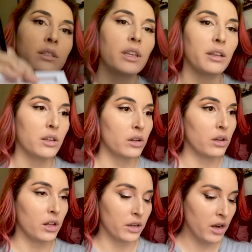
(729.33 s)
like little
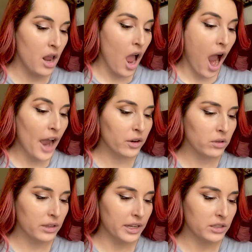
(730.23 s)
color. I
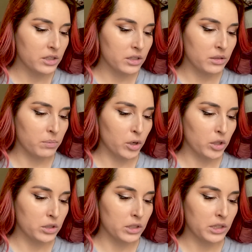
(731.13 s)
don't like to
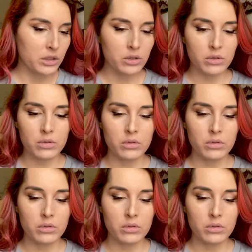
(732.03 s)
personally do